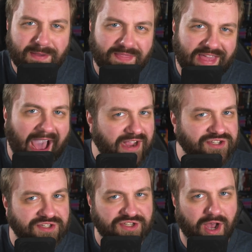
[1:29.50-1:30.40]
the
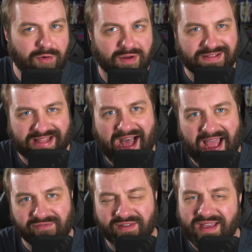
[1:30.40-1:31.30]
action genre
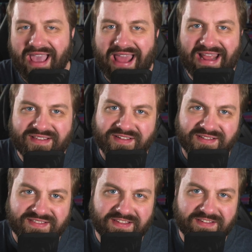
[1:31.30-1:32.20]
alive and has
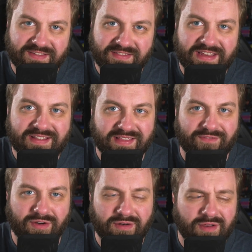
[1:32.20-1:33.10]
consistently
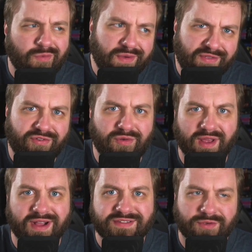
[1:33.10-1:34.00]
delivered, with a few
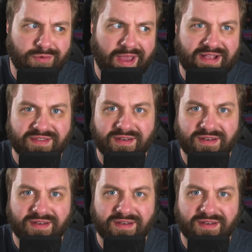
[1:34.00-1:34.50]
duds, who hasn't,